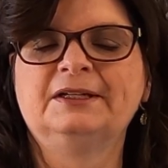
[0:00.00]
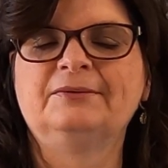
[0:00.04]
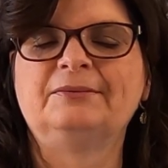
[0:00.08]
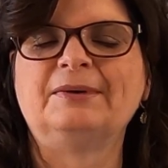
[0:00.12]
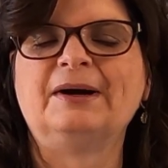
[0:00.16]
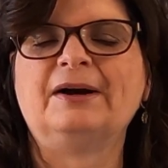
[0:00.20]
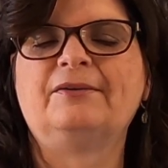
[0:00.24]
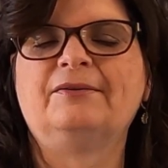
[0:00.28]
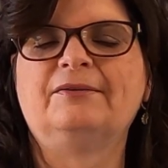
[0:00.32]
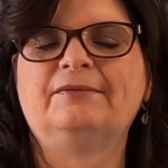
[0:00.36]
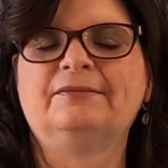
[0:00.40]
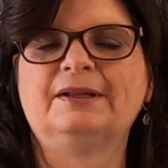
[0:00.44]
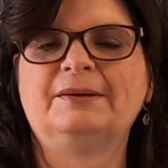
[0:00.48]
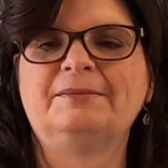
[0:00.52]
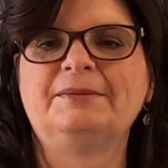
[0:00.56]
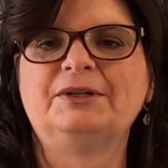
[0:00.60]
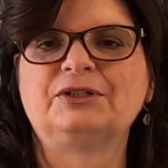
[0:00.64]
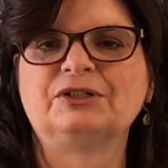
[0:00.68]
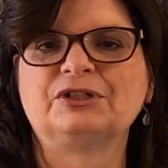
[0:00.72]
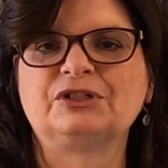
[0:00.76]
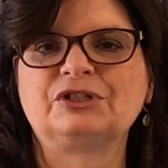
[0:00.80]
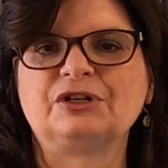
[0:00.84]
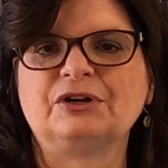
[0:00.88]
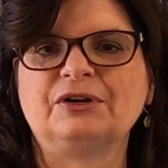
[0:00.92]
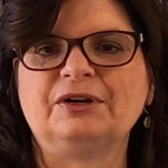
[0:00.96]
well, let me
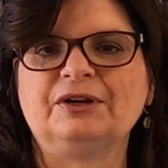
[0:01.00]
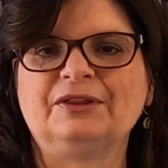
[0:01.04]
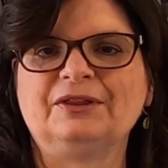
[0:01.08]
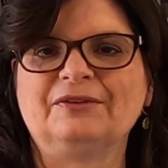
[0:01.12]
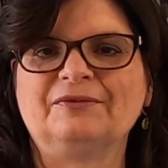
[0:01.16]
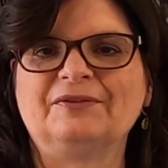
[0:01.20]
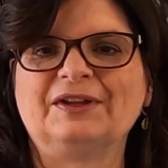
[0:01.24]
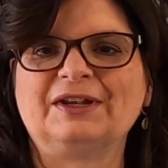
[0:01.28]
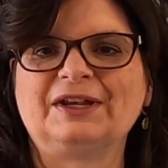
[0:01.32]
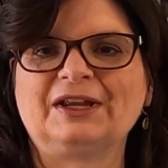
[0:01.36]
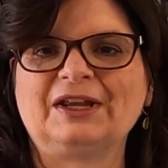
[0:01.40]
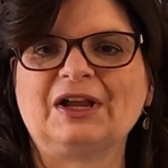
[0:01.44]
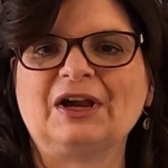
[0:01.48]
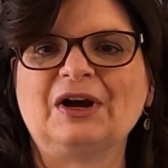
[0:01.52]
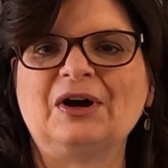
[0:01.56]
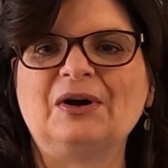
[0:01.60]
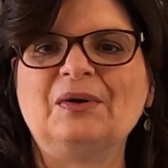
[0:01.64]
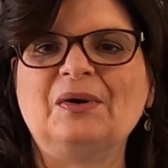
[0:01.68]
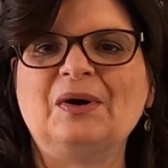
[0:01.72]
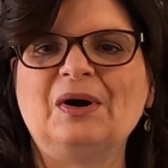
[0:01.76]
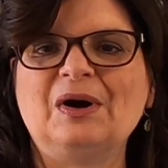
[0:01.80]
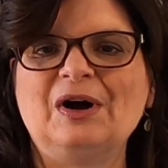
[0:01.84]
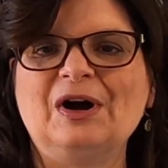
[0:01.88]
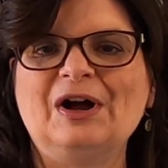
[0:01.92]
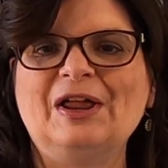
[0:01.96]
just show you the
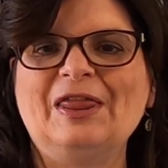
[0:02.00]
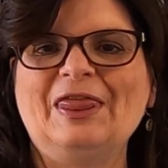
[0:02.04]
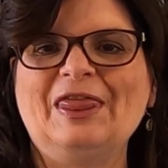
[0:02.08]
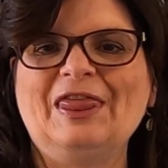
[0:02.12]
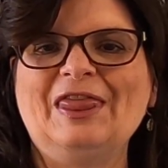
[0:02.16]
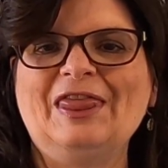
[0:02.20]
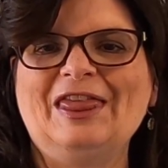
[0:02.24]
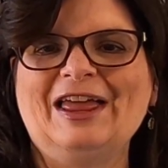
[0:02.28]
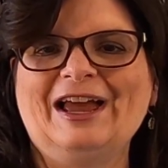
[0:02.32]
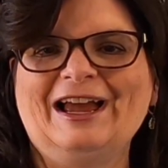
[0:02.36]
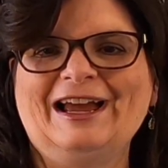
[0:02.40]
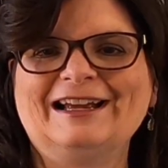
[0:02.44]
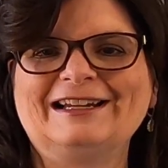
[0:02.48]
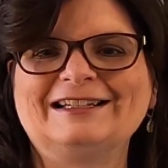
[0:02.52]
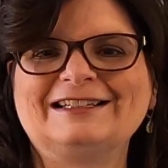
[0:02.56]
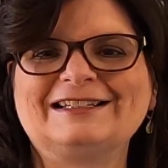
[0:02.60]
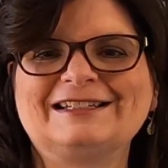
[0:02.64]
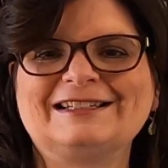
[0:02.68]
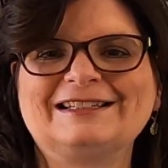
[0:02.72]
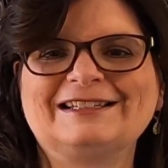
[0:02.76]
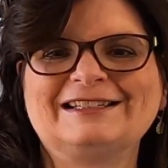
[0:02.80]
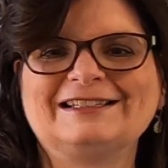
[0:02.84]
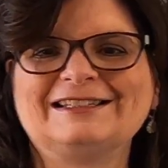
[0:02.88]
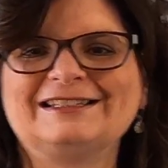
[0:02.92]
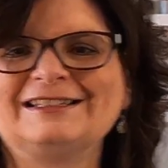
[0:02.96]
video on
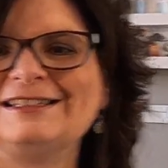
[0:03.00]
that.